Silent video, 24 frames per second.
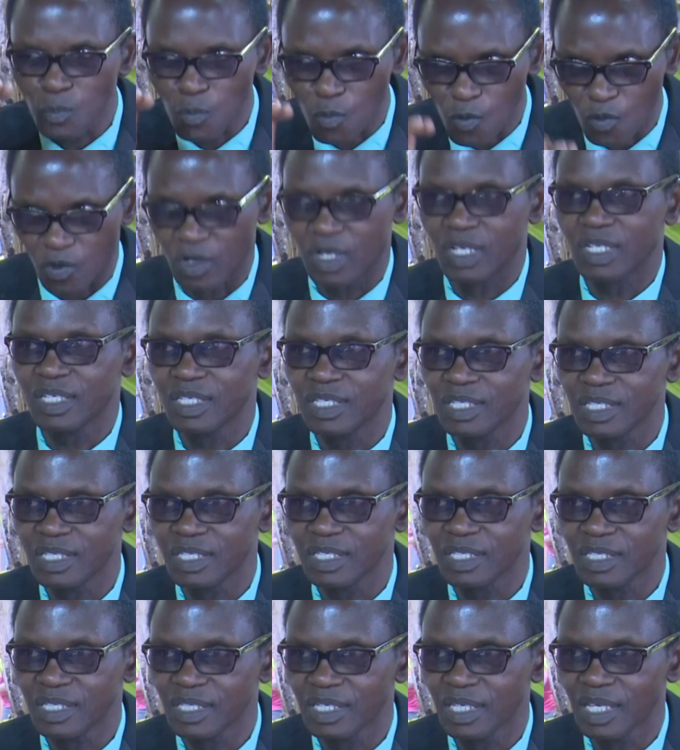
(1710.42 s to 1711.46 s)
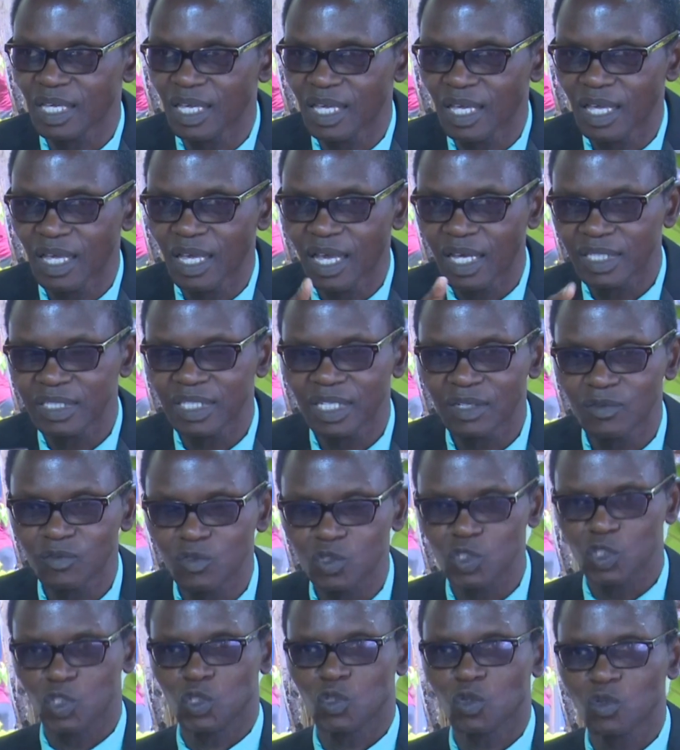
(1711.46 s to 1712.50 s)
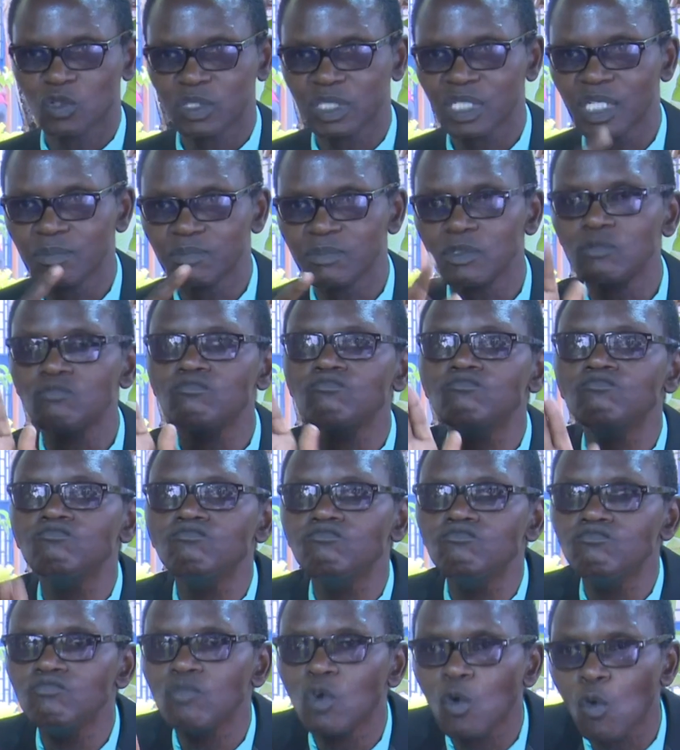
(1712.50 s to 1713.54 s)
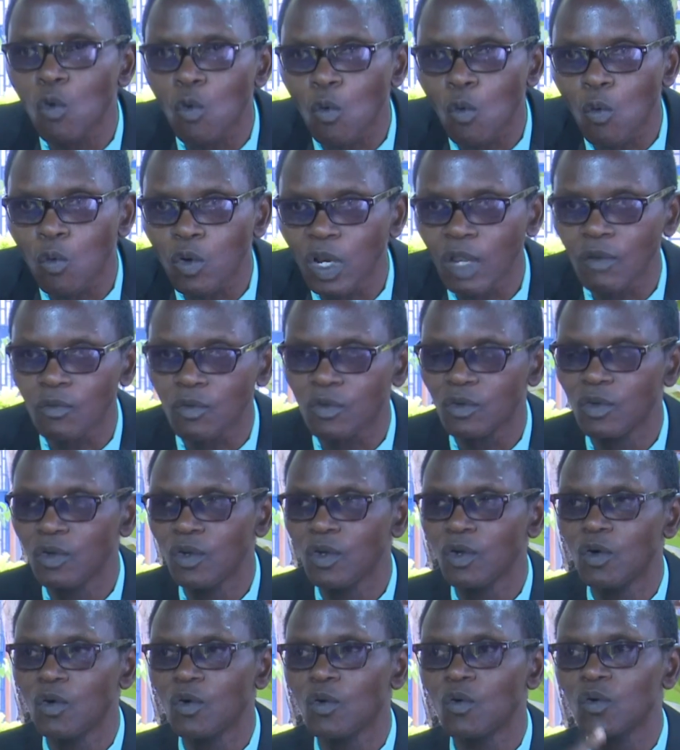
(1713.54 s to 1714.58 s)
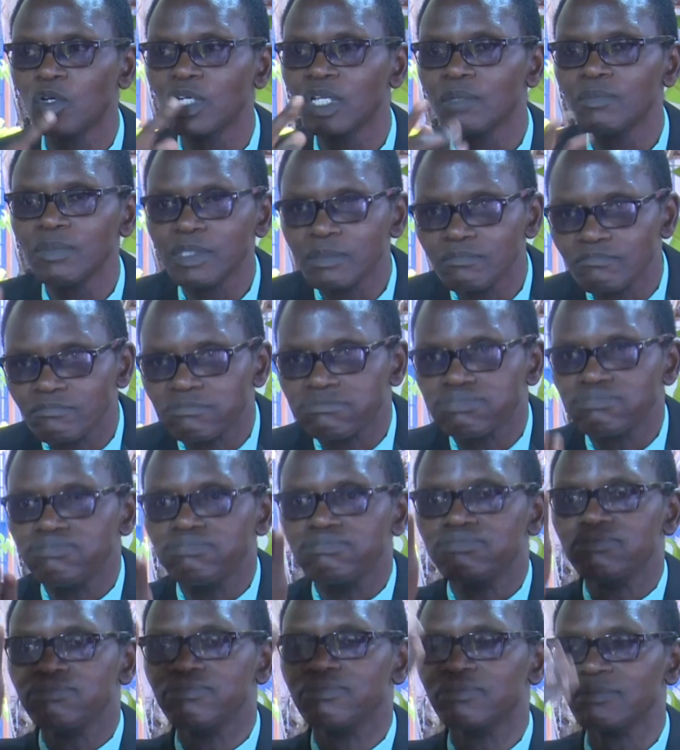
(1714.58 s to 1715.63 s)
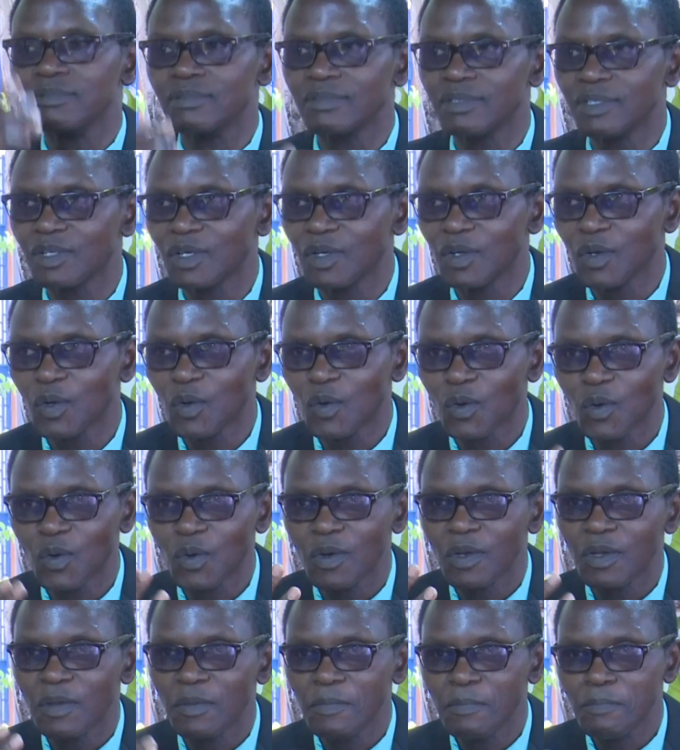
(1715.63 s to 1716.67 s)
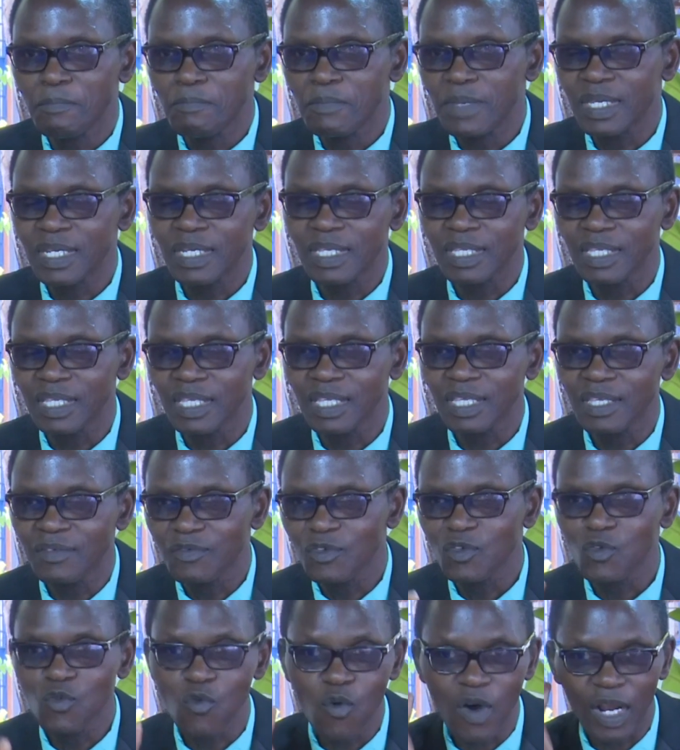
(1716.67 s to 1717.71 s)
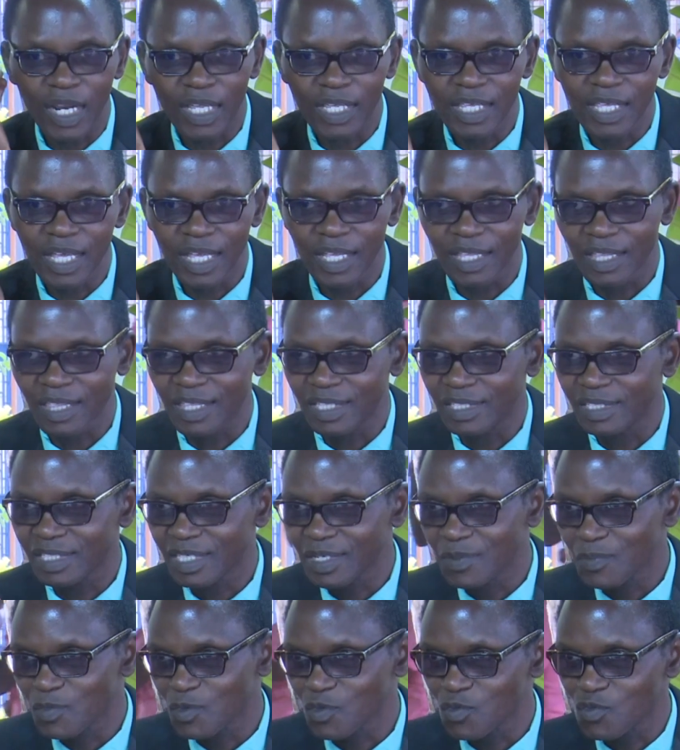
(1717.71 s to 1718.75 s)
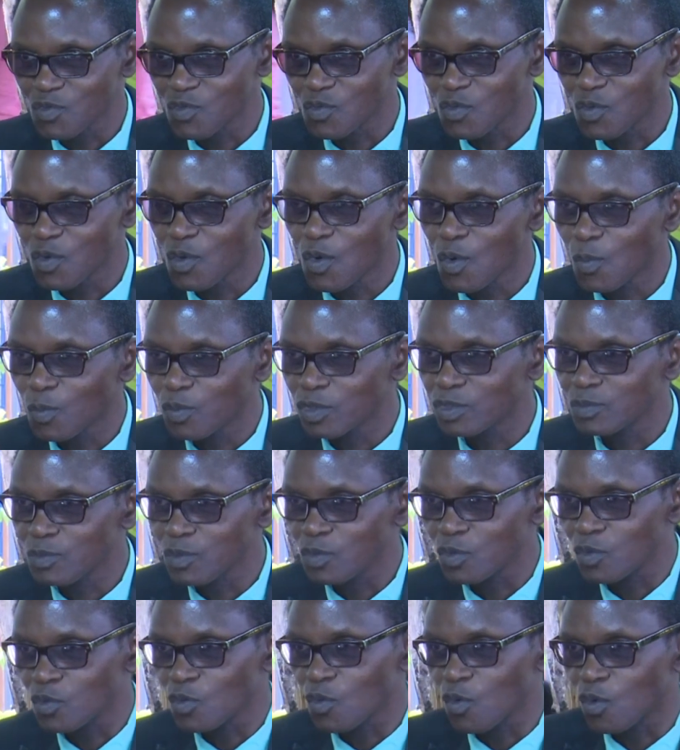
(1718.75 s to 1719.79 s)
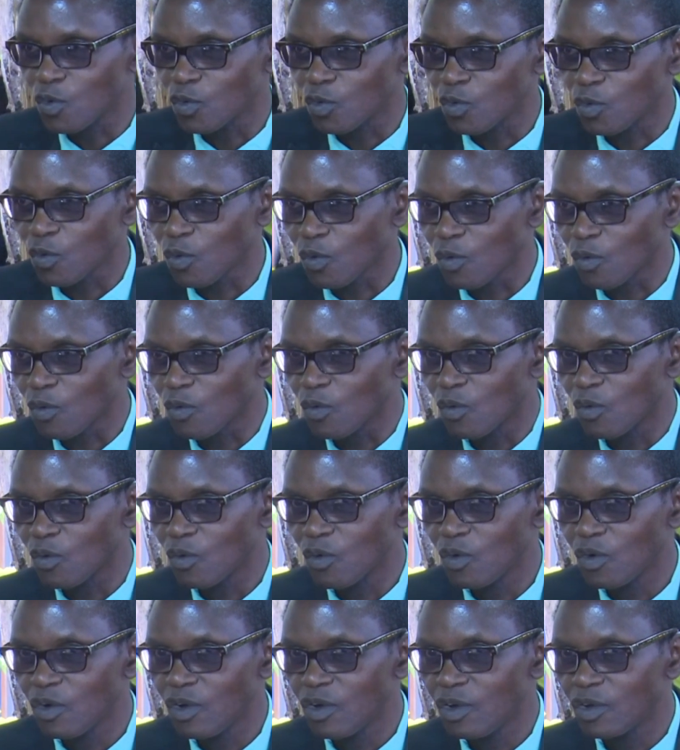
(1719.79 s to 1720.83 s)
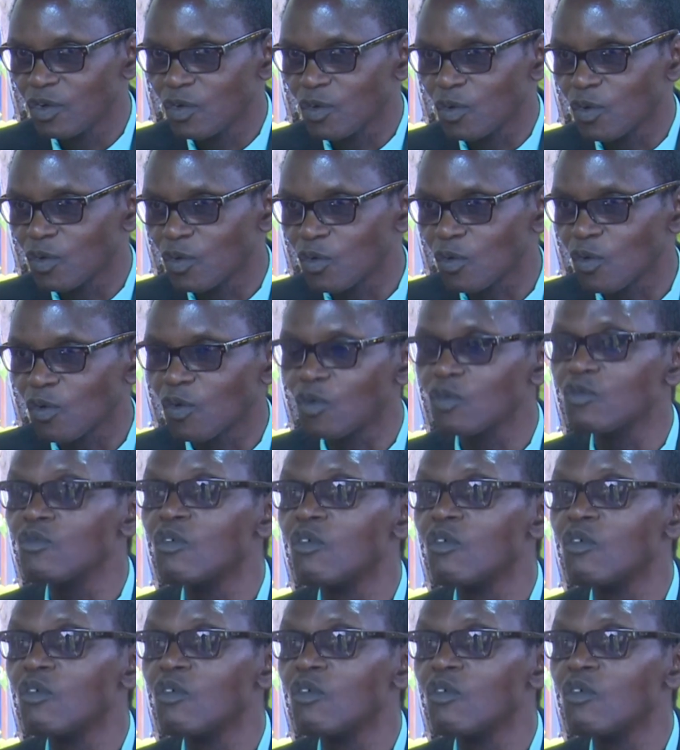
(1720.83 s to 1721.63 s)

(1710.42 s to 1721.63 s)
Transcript: So sometimes when I talk loudly or I could lower. When I talk, my wife could tell me, please, you're talking very high. Please control your voice.